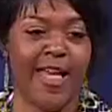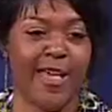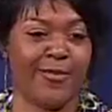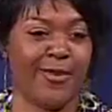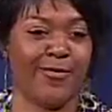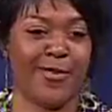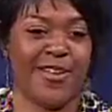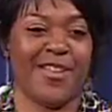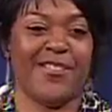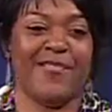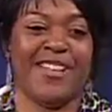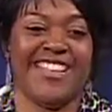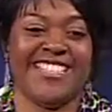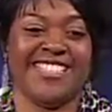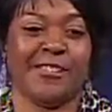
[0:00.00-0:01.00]
I mean,
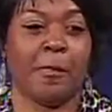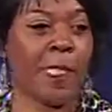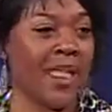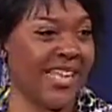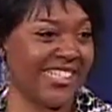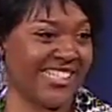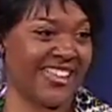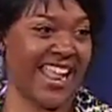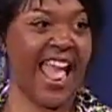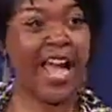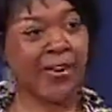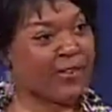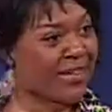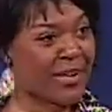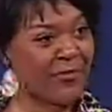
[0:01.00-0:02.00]
is it an
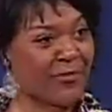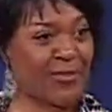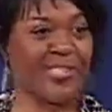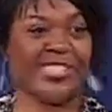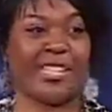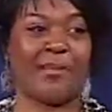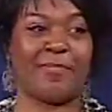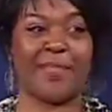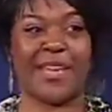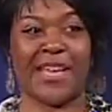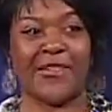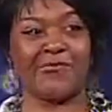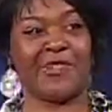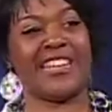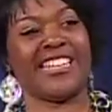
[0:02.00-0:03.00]
acronym for
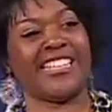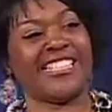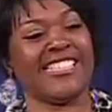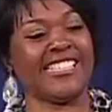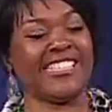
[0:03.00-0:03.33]
something? What is